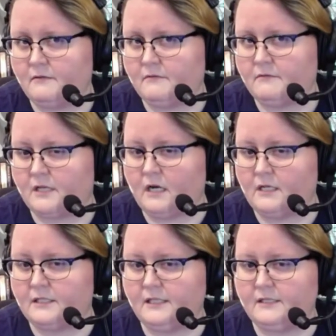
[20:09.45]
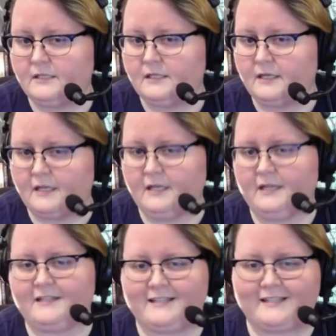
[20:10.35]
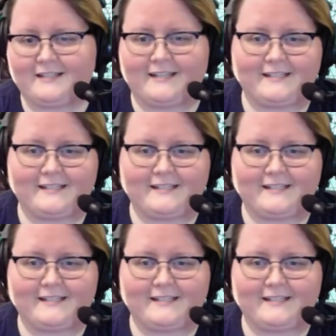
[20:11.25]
Is it August 6th? I think it's the 6th.